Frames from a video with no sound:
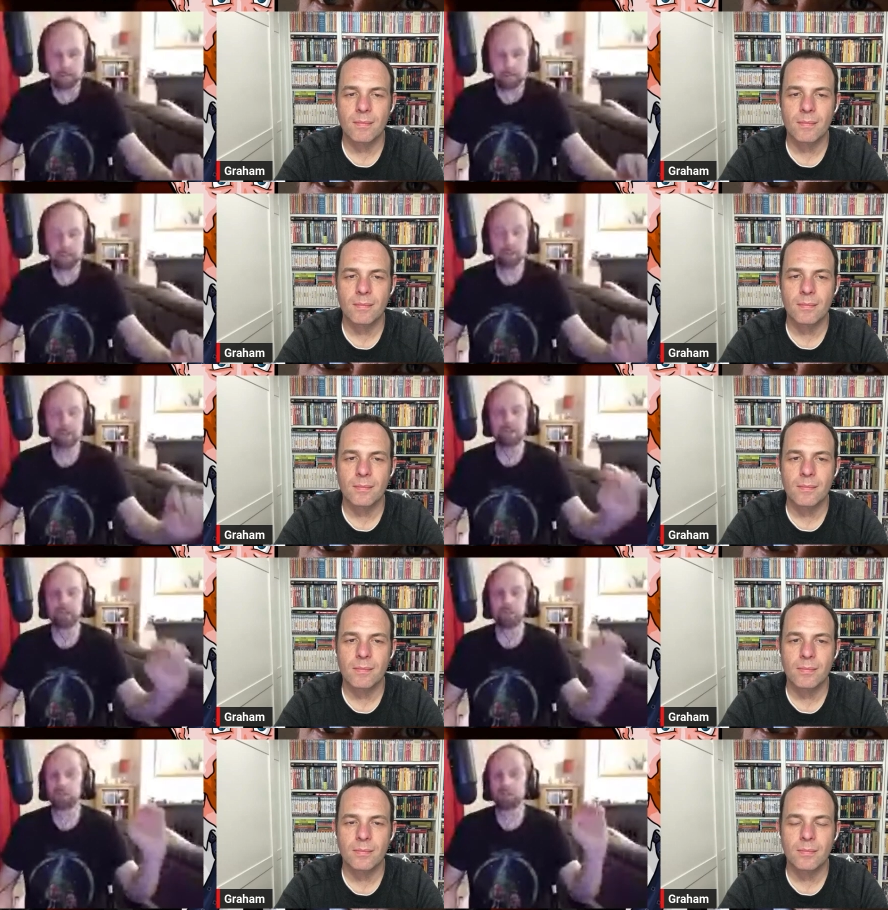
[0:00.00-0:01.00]
Speaker 1: with, that
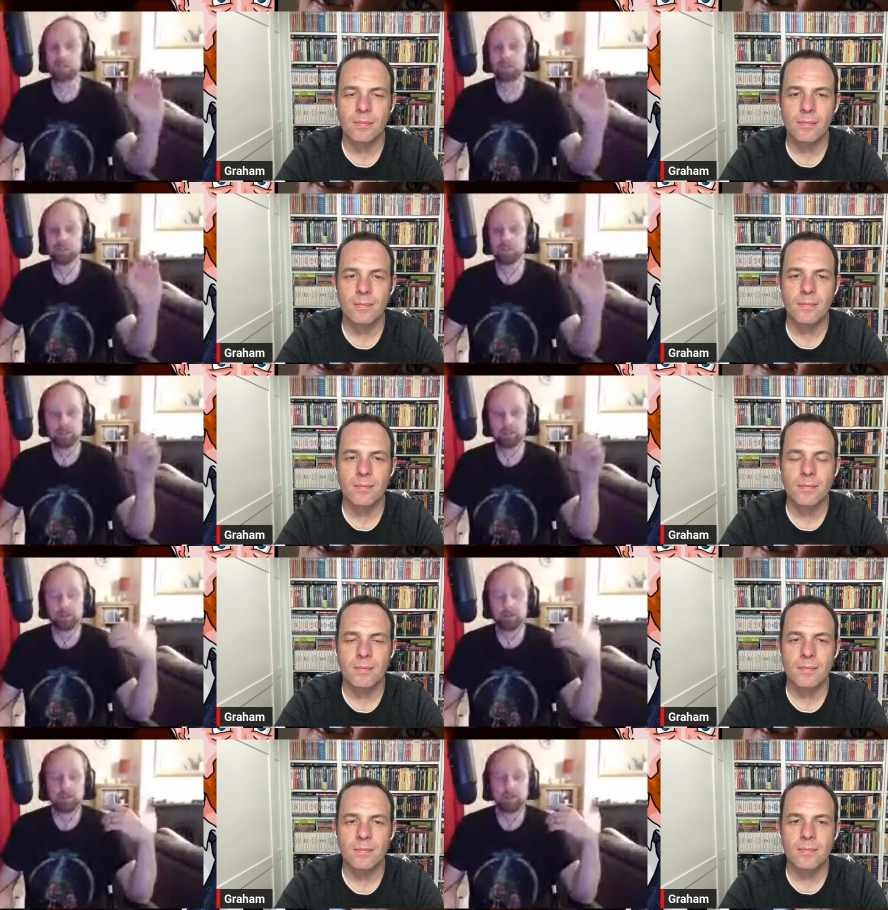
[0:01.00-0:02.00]
we should
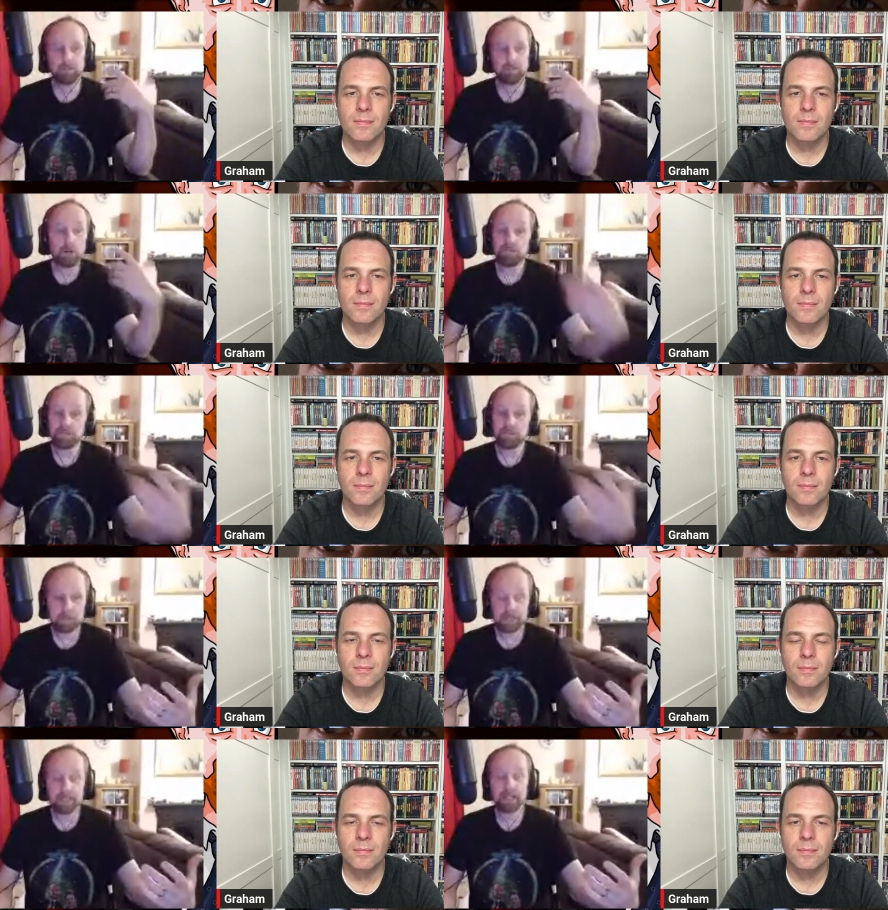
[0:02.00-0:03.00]
be comfortable in,
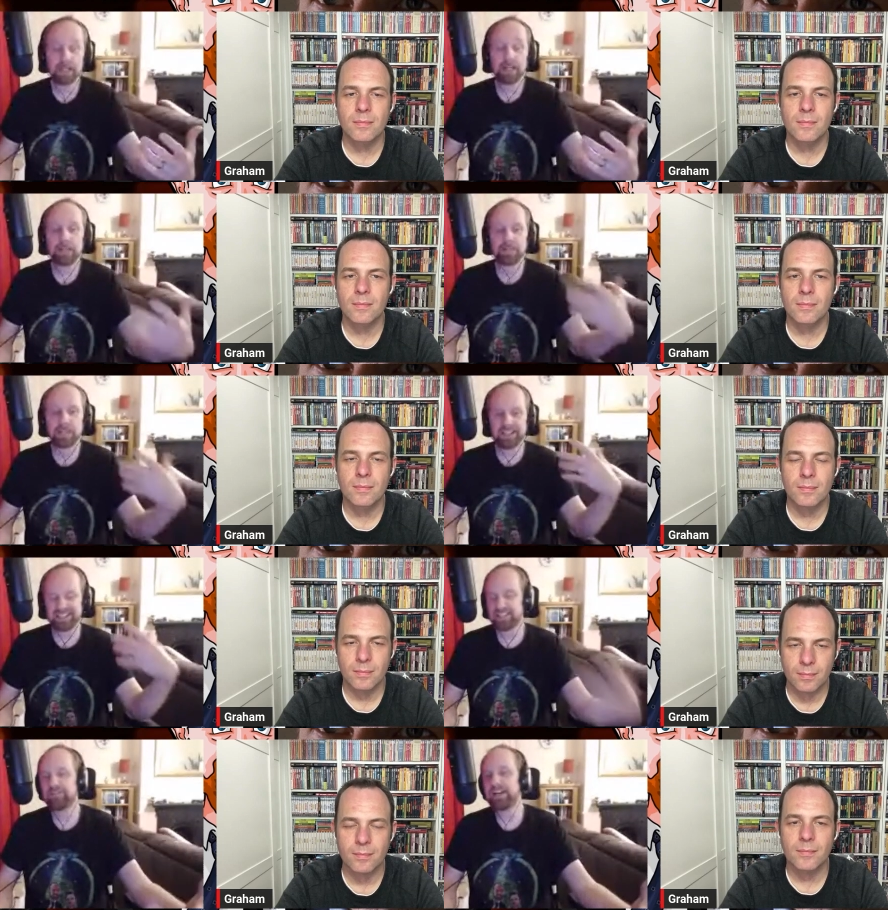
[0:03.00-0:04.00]
and it's
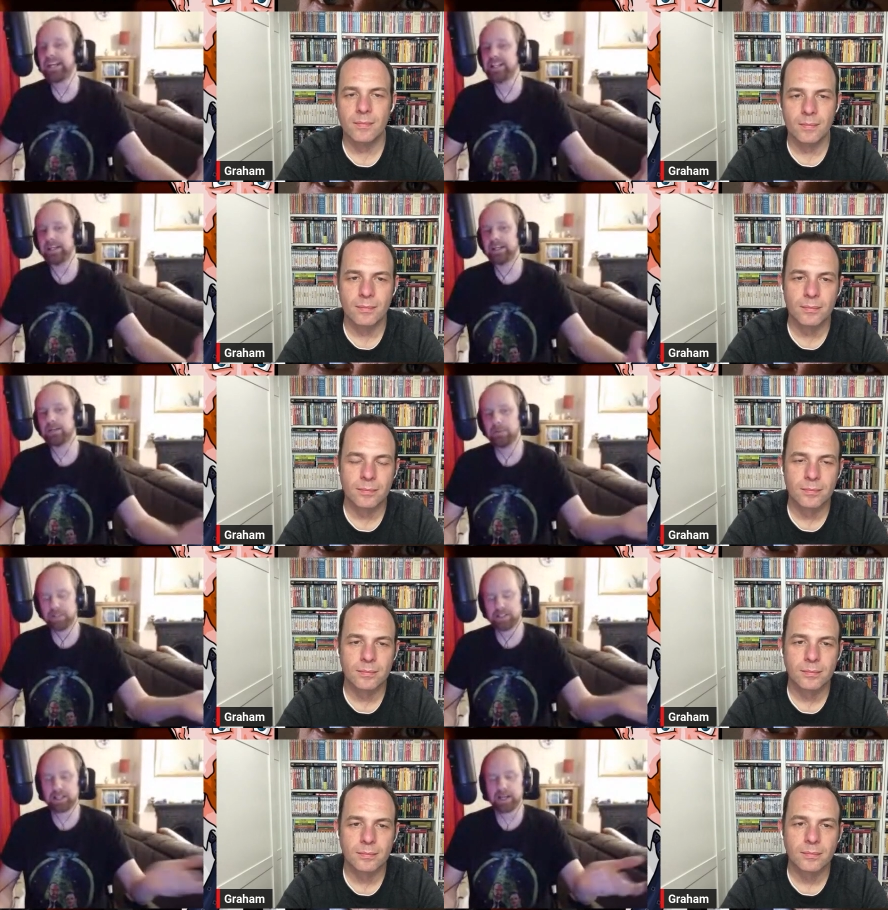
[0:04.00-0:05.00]
invaded it with this kind
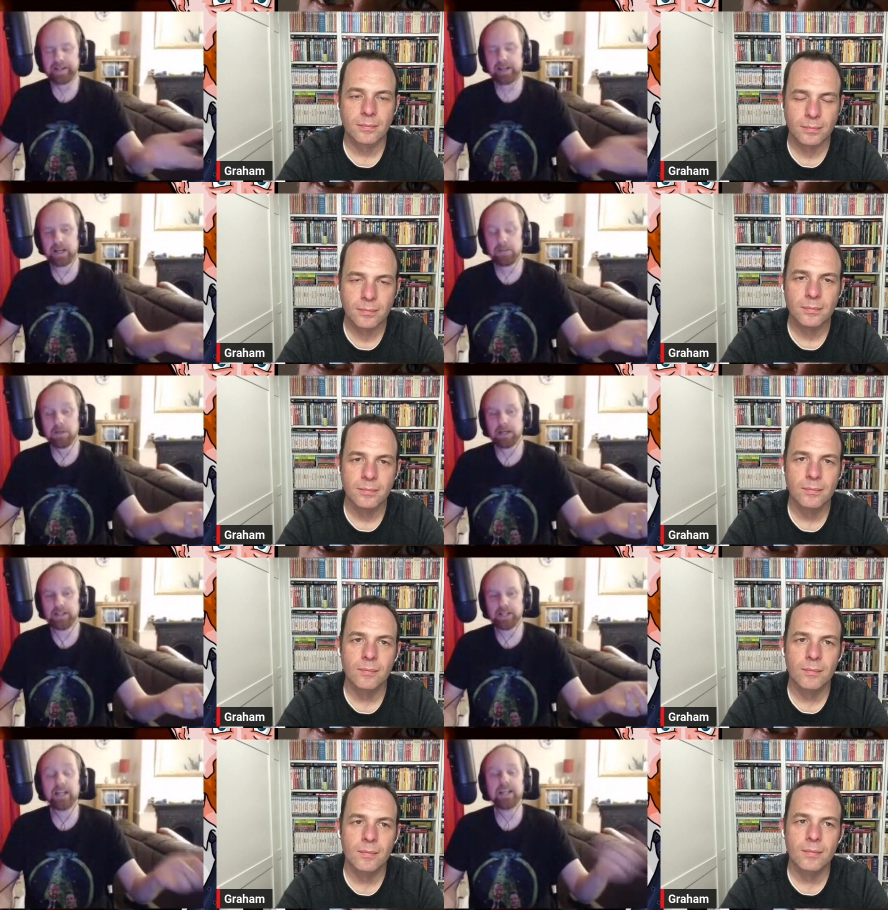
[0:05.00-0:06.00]
of nightmare. And it